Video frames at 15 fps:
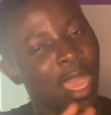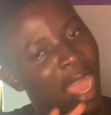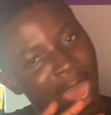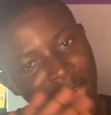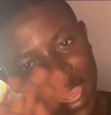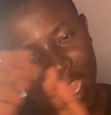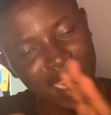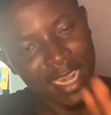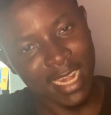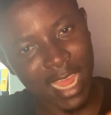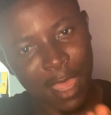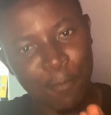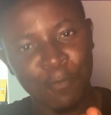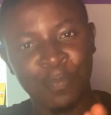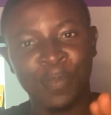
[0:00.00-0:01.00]
A high end
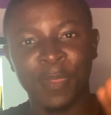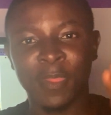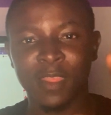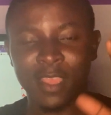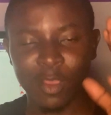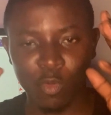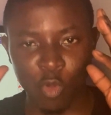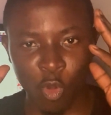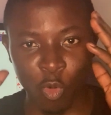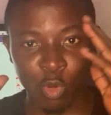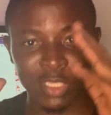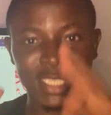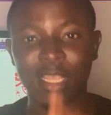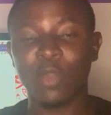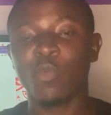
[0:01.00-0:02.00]
that. Konkon